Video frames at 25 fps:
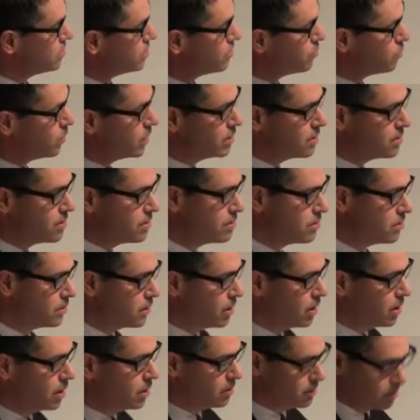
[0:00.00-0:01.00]
This one is
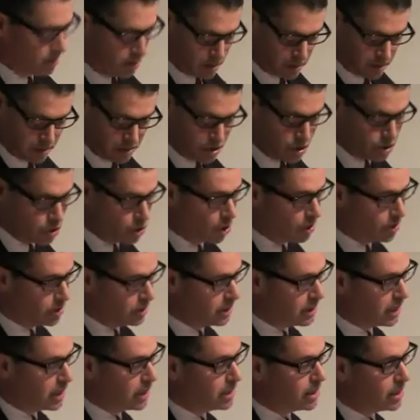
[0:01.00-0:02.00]
uh, installed
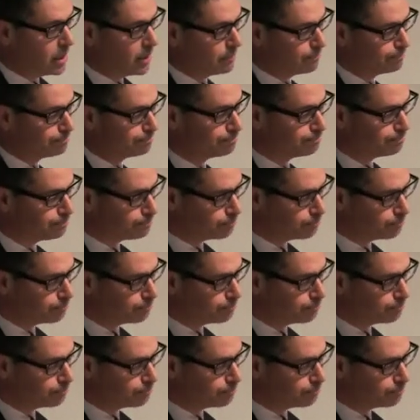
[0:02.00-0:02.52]
in Kenya.